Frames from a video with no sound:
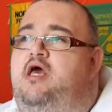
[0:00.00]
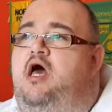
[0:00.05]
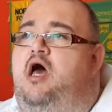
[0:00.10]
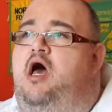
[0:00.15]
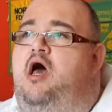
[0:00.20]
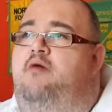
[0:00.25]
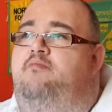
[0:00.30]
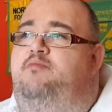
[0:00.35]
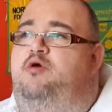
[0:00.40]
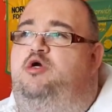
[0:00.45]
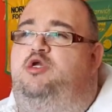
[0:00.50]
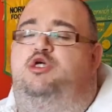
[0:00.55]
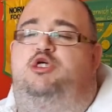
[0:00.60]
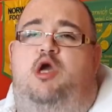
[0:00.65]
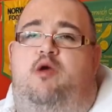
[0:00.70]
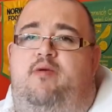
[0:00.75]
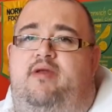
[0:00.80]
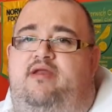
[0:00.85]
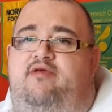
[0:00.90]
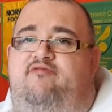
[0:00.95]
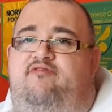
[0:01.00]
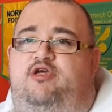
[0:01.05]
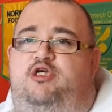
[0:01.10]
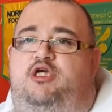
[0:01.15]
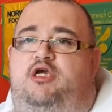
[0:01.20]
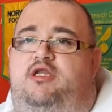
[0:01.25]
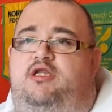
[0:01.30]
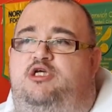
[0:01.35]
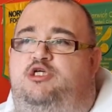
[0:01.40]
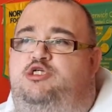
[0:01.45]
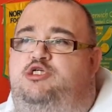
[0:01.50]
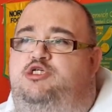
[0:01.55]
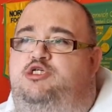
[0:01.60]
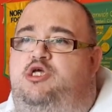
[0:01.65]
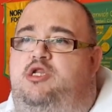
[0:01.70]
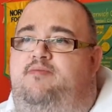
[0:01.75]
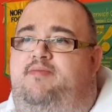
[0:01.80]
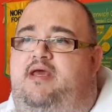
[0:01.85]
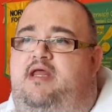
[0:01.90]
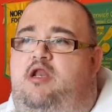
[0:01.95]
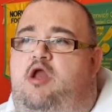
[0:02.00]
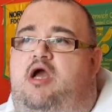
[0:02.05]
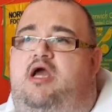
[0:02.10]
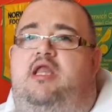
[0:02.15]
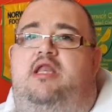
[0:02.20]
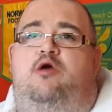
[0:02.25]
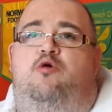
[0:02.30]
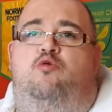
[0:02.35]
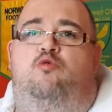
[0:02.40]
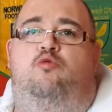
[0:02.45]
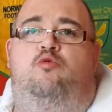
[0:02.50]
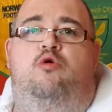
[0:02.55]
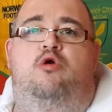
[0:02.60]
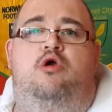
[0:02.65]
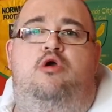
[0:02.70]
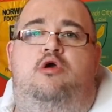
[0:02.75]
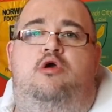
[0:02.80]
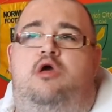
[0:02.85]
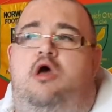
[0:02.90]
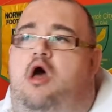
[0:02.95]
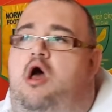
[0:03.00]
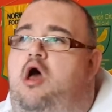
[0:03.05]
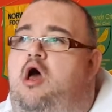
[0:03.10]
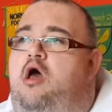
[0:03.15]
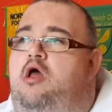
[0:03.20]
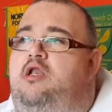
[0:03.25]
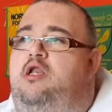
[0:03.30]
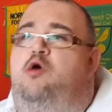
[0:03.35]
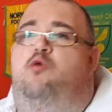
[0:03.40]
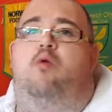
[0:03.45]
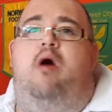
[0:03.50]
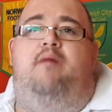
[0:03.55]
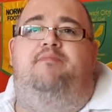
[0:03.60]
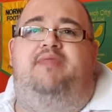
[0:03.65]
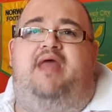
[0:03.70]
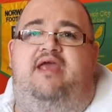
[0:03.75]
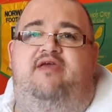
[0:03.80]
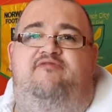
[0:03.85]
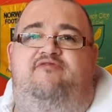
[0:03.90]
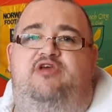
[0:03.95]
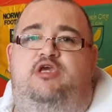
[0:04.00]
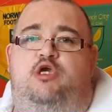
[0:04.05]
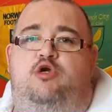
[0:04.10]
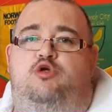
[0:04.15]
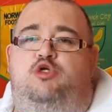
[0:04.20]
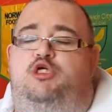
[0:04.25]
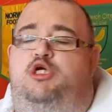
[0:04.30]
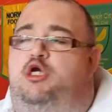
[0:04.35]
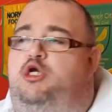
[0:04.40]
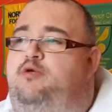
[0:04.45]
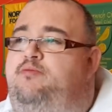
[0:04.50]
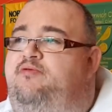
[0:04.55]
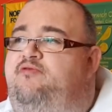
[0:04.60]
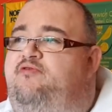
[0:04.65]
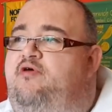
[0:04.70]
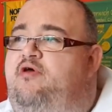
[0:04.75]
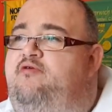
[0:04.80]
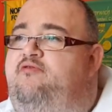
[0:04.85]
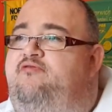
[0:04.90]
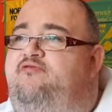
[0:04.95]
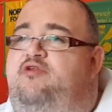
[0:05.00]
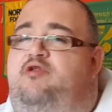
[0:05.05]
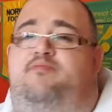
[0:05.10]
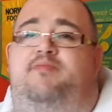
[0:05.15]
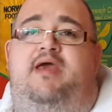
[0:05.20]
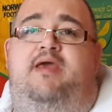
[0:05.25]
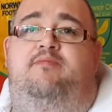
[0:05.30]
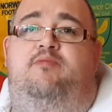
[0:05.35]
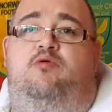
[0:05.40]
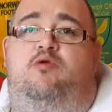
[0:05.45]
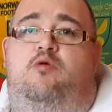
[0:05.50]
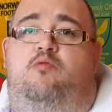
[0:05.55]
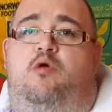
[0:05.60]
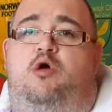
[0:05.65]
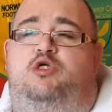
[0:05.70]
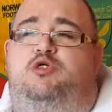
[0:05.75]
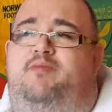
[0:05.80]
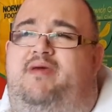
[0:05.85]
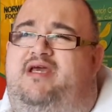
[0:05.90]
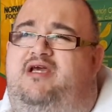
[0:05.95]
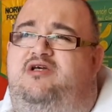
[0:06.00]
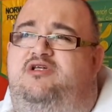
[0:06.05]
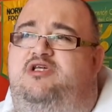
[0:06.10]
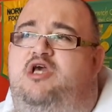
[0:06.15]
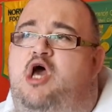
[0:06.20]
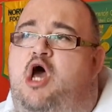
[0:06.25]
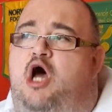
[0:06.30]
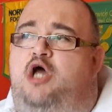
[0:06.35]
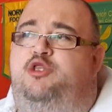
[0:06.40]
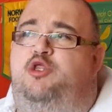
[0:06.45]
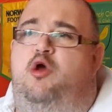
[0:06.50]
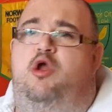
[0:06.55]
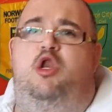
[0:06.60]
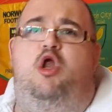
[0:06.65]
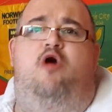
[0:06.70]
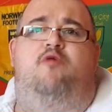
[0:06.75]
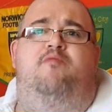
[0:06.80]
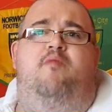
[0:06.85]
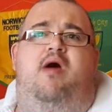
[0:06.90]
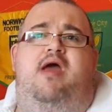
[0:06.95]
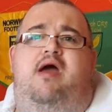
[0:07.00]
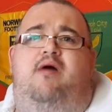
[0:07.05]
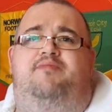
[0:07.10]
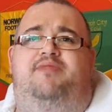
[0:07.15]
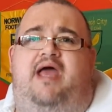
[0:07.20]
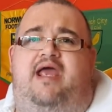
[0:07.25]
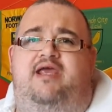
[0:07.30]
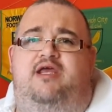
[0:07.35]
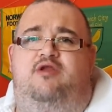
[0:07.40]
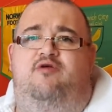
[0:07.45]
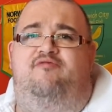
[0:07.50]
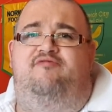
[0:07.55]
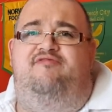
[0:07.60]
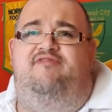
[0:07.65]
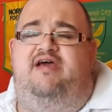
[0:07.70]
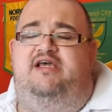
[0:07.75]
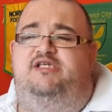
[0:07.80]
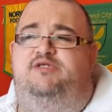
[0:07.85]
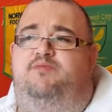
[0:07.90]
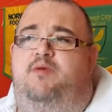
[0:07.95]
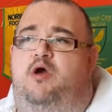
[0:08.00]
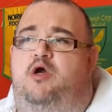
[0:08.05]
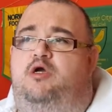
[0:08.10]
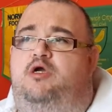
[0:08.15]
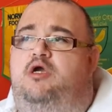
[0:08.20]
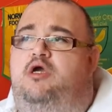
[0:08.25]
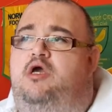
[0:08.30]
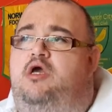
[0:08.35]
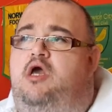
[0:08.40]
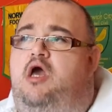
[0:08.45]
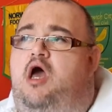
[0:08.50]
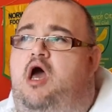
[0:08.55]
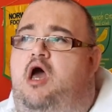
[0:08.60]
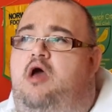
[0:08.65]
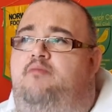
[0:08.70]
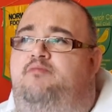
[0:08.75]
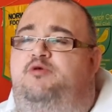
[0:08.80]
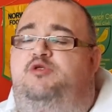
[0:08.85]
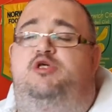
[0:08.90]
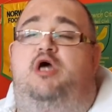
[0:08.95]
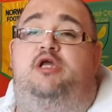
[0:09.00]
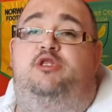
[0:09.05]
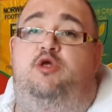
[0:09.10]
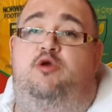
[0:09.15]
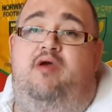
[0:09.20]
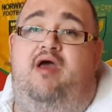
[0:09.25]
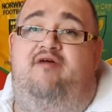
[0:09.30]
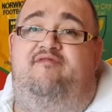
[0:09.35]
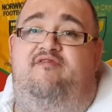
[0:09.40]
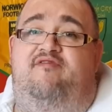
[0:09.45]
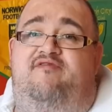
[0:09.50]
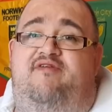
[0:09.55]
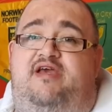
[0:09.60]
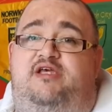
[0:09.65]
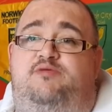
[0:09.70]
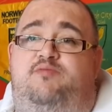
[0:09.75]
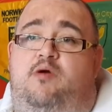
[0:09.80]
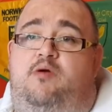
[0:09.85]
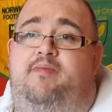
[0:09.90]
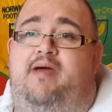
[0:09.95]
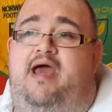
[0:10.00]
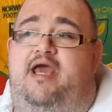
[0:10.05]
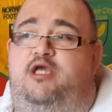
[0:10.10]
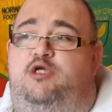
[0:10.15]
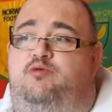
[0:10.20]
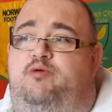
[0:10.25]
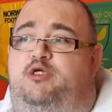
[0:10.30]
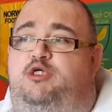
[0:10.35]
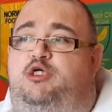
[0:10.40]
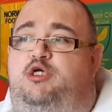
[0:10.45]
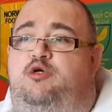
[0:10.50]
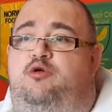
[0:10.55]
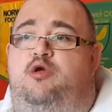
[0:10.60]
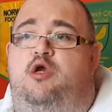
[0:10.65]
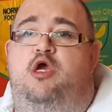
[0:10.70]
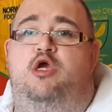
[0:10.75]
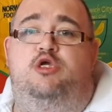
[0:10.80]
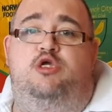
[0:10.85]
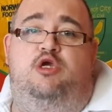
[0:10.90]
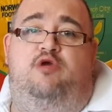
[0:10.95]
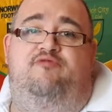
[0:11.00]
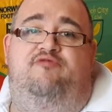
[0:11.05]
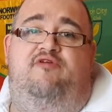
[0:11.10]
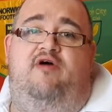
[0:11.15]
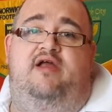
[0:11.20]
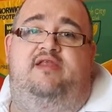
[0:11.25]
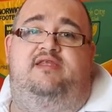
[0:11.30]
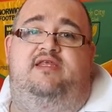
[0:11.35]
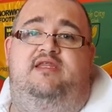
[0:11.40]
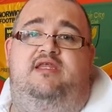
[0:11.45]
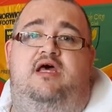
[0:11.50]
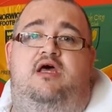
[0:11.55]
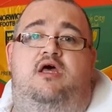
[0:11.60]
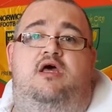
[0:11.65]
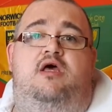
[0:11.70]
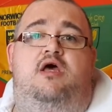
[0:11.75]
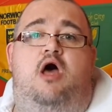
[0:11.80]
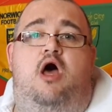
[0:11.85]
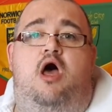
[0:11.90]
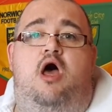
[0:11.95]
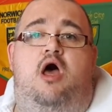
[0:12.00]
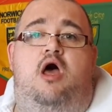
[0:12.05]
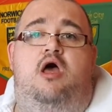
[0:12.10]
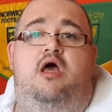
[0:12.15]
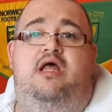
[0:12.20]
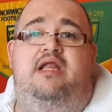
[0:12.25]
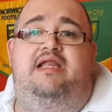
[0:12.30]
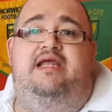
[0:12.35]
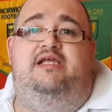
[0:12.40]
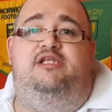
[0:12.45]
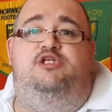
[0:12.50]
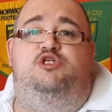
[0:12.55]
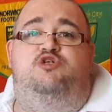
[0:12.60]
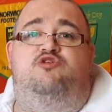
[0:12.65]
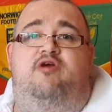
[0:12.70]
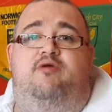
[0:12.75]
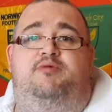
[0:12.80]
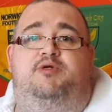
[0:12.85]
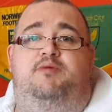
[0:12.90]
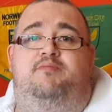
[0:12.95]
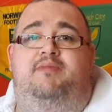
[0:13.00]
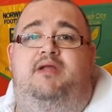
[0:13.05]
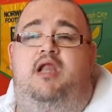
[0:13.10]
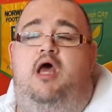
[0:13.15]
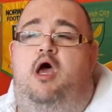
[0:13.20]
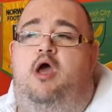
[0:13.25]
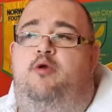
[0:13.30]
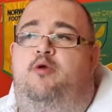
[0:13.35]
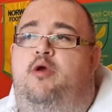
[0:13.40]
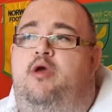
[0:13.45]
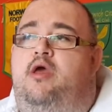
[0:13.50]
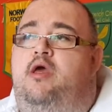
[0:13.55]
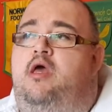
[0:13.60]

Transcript: I'm not going to show any fishing. It's just going to be like a little update for YouTube for the people that watch me, because I do a lot of my updating on Facebook. Because I do have a Facebook page, which you can find in the link description below.